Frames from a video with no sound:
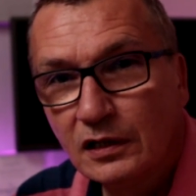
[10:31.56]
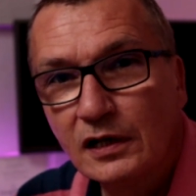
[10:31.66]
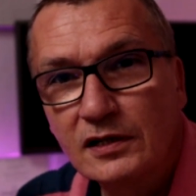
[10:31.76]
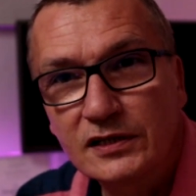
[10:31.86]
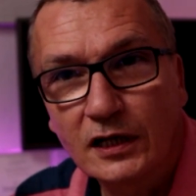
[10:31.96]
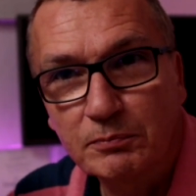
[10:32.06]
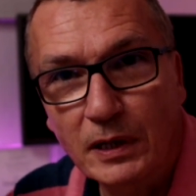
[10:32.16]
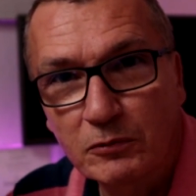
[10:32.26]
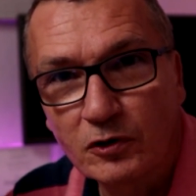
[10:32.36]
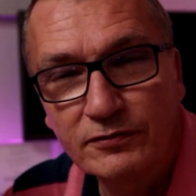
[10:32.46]
Inside
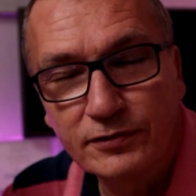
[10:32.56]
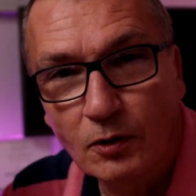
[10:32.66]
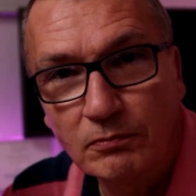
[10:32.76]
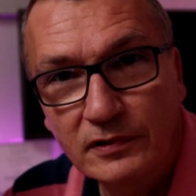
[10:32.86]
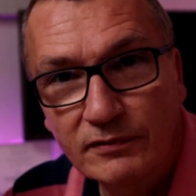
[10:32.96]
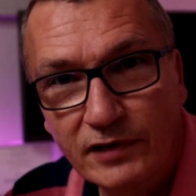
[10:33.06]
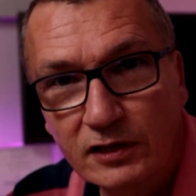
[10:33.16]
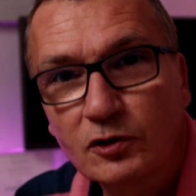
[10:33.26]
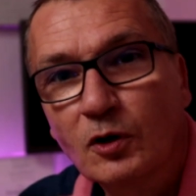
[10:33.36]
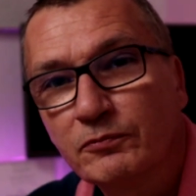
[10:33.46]
memory foam,
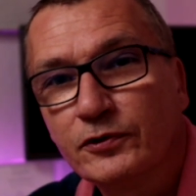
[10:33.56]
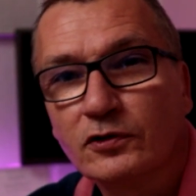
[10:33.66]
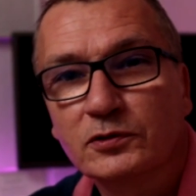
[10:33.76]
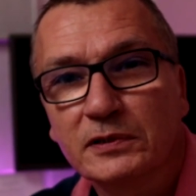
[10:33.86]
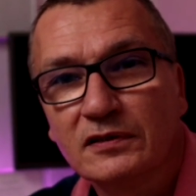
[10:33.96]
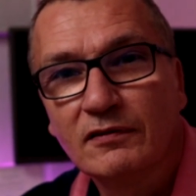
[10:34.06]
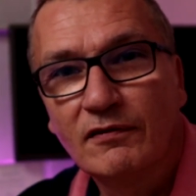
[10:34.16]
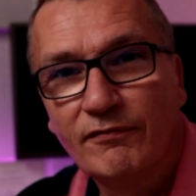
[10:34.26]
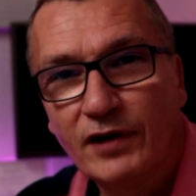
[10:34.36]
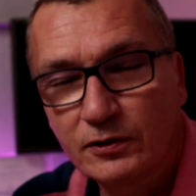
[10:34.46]
very comfortable,
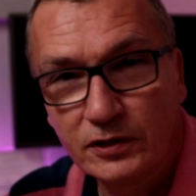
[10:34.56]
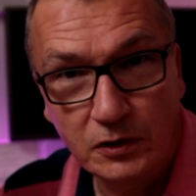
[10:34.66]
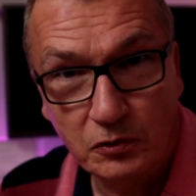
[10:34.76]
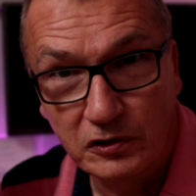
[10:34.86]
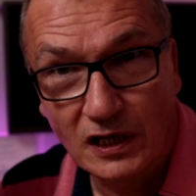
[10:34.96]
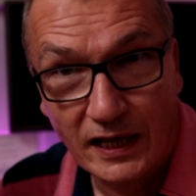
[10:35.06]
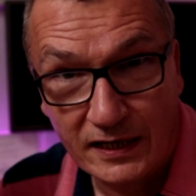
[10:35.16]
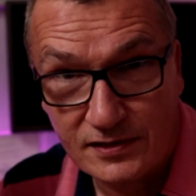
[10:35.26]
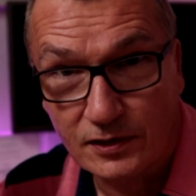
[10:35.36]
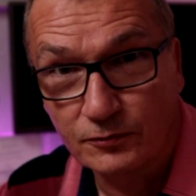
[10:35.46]
very
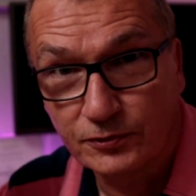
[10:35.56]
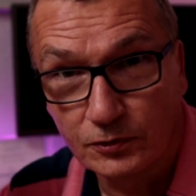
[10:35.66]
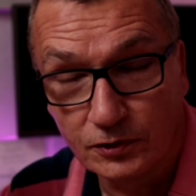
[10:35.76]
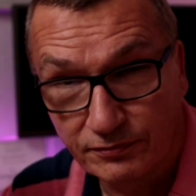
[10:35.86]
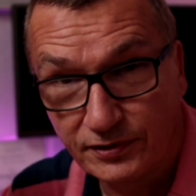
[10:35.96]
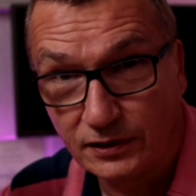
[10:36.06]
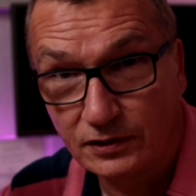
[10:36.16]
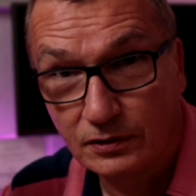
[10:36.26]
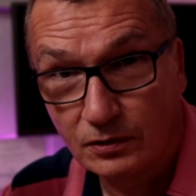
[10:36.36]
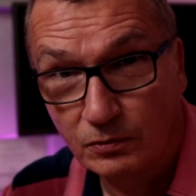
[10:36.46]
relaxing for your
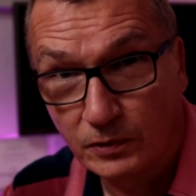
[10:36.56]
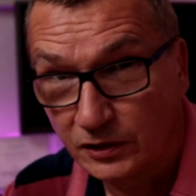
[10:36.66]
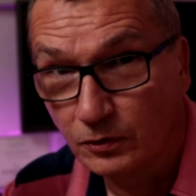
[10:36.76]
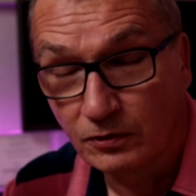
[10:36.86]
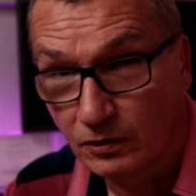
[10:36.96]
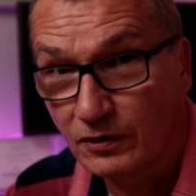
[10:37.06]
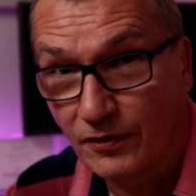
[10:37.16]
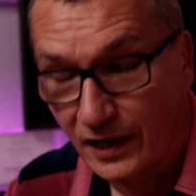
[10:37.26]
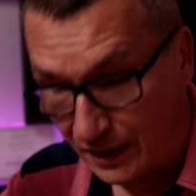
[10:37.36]
feet when you're not on the